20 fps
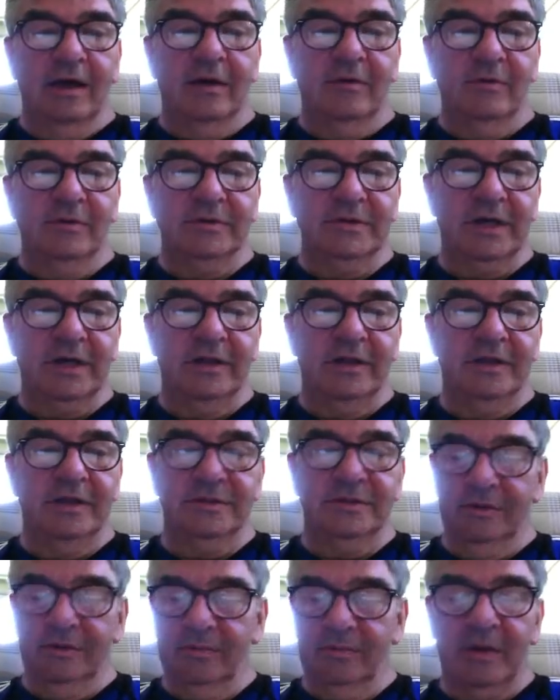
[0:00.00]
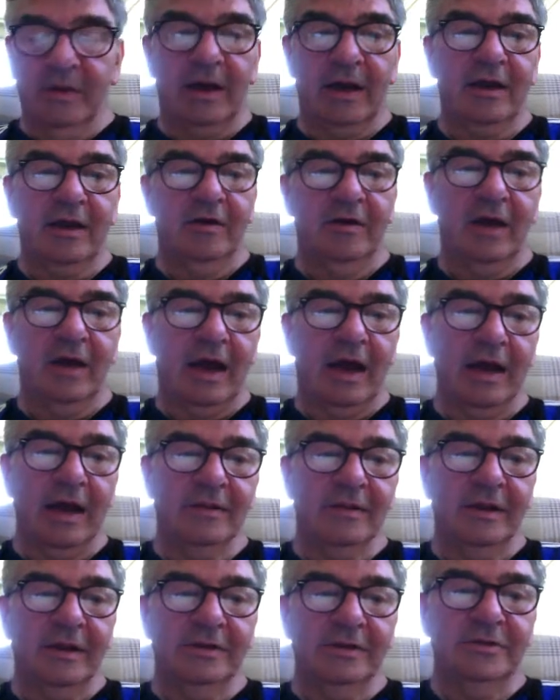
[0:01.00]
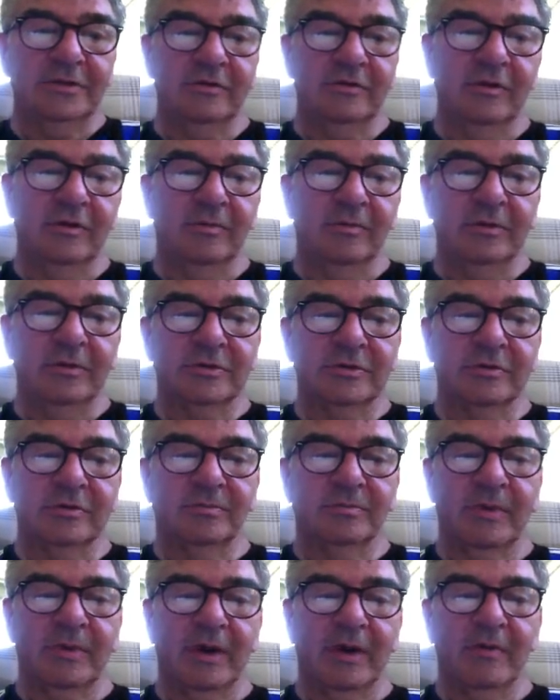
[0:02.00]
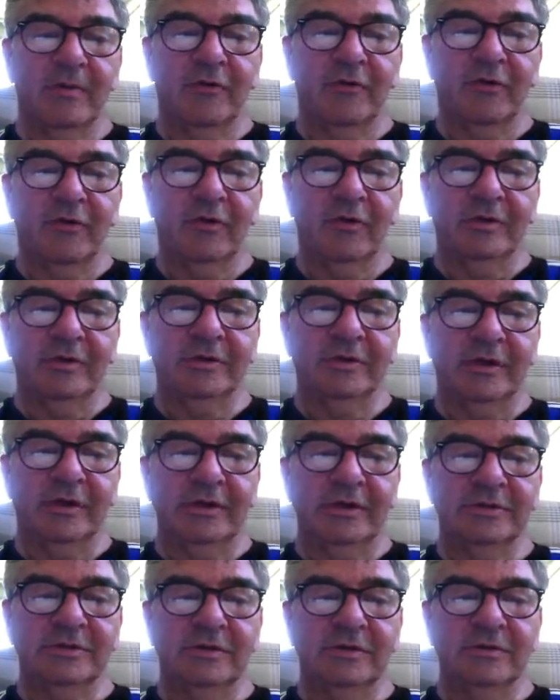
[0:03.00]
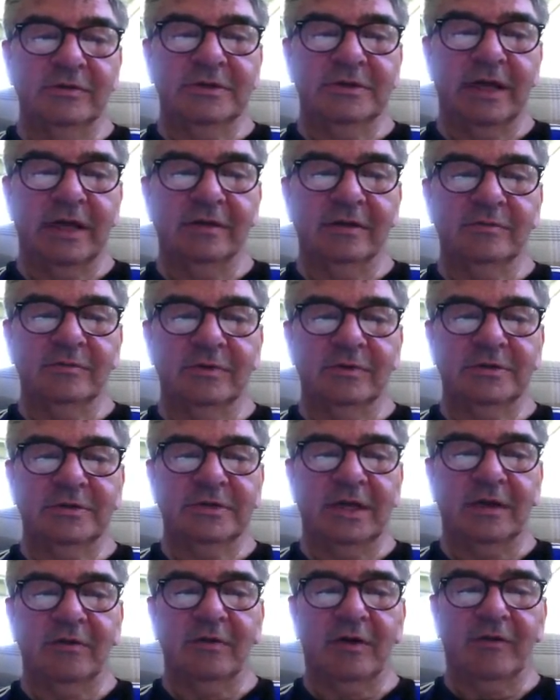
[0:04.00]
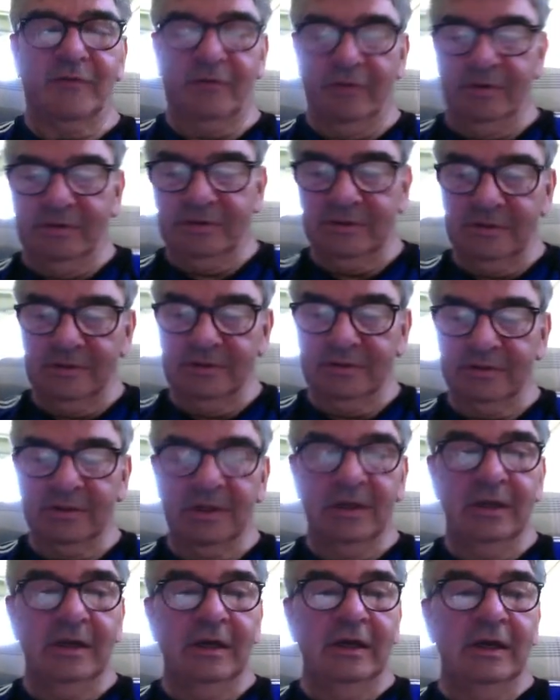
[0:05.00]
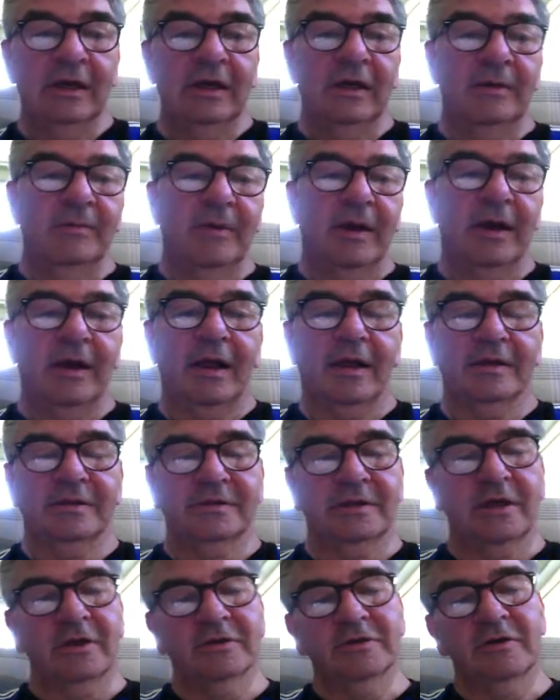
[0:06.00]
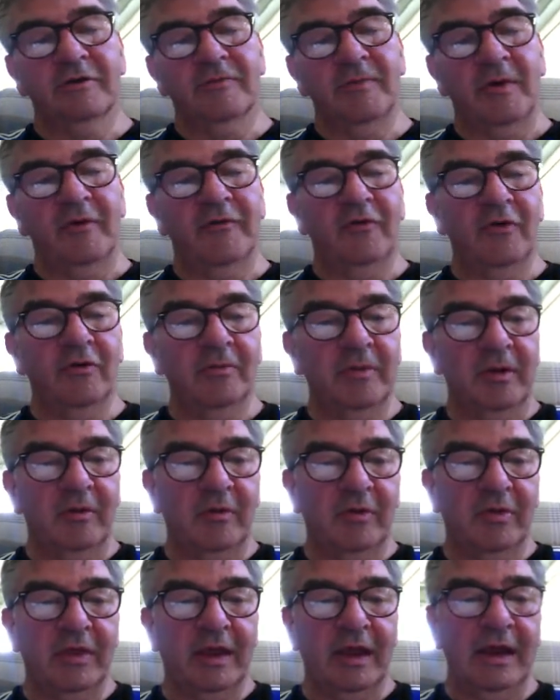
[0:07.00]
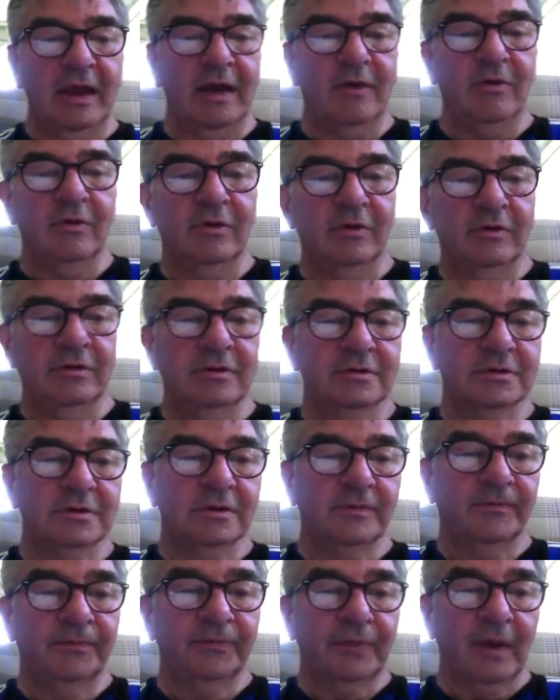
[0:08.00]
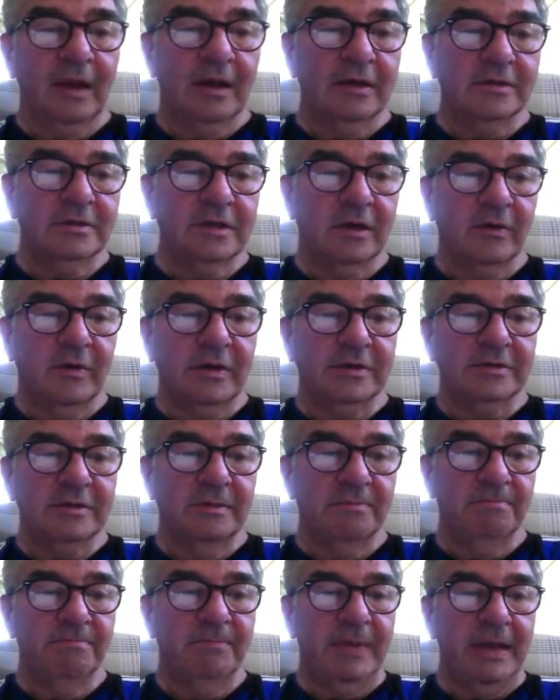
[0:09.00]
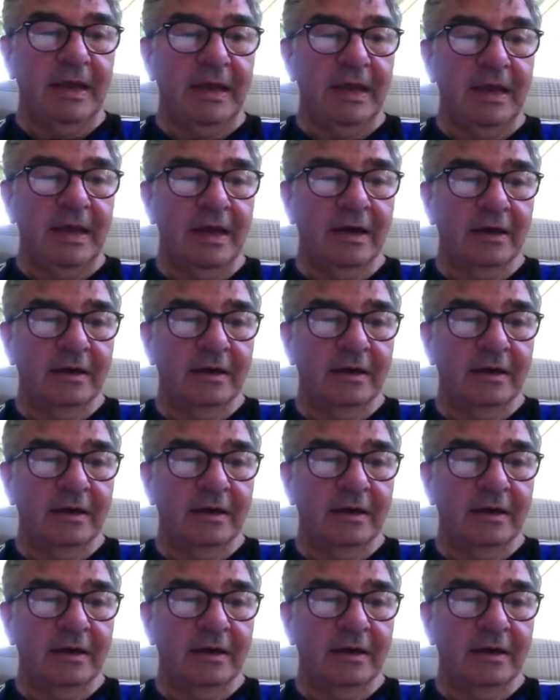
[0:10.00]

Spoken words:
set this up, I can add these two numbers up by referring to these two cells with cell references. By start off my formula with equals, so it's B4